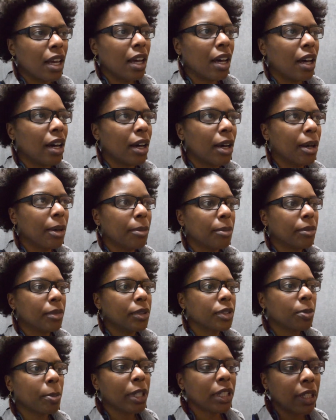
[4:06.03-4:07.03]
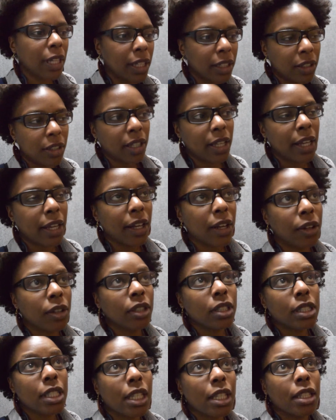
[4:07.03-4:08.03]
So about to head there
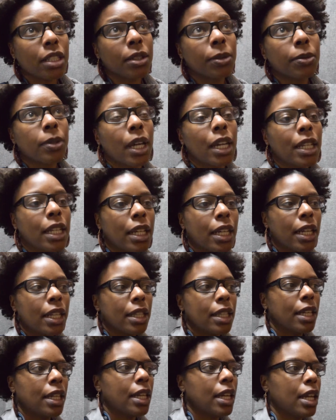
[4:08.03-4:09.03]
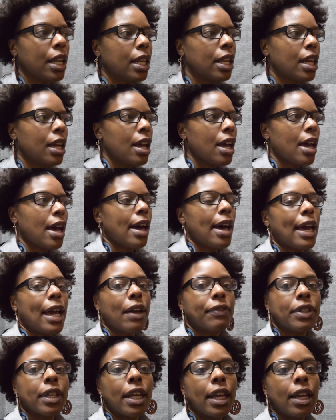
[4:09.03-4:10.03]
now to get some writing, and then I
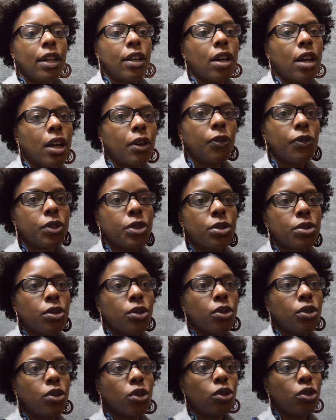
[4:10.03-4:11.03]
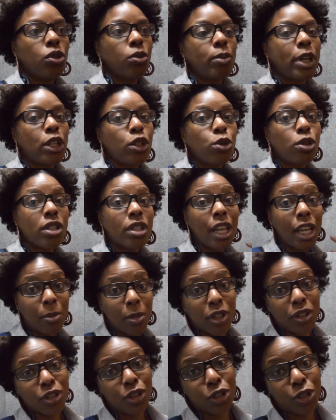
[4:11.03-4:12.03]
have to head off to my new
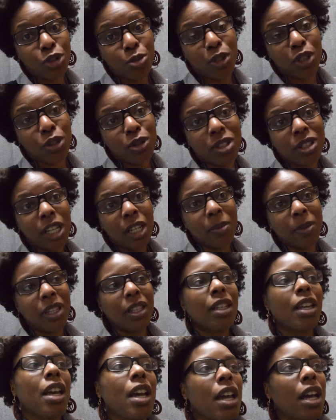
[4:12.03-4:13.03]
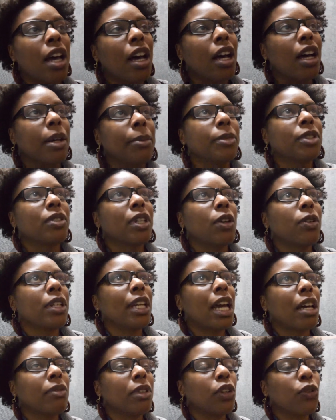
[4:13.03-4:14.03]
segment to shoot my new segment. So I only
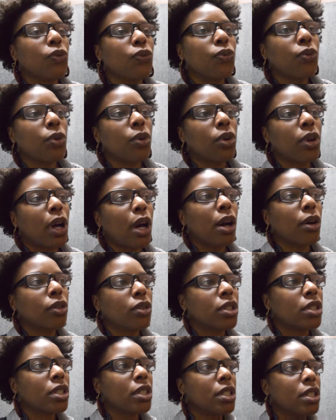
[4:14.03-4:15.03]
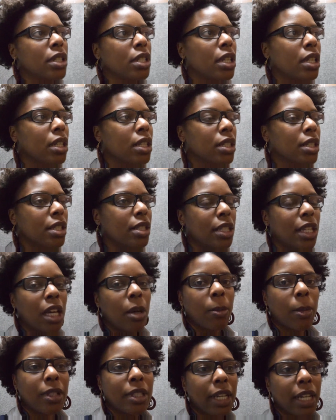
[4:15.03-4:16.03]
have like 4 hours to see how
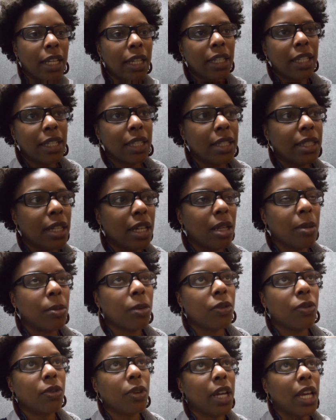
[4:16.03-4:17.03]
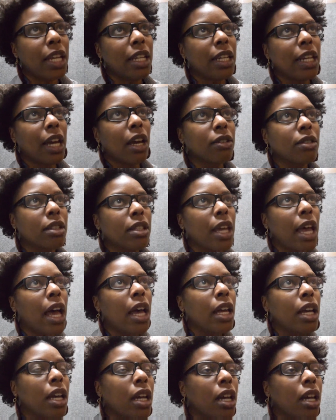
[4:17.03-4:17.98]
much I can get done before heading out to that.